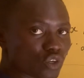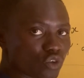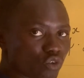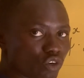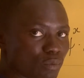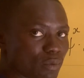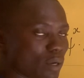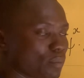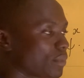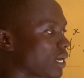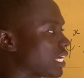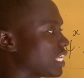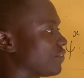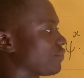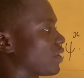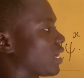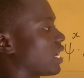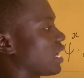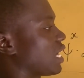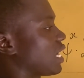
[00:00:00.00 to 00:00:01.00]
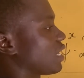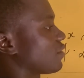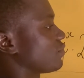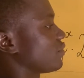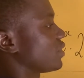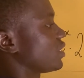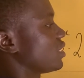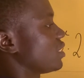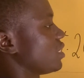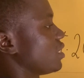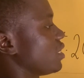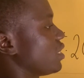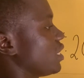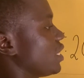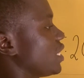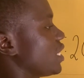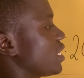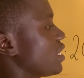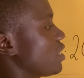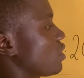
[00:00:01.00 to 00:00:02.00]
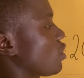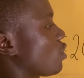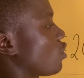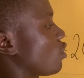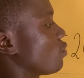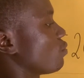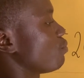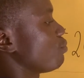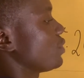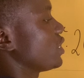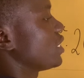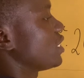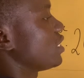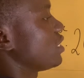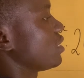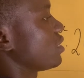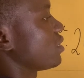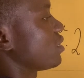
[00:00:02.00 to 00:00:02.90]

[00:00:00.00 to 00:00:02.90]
Remember, if I have a on b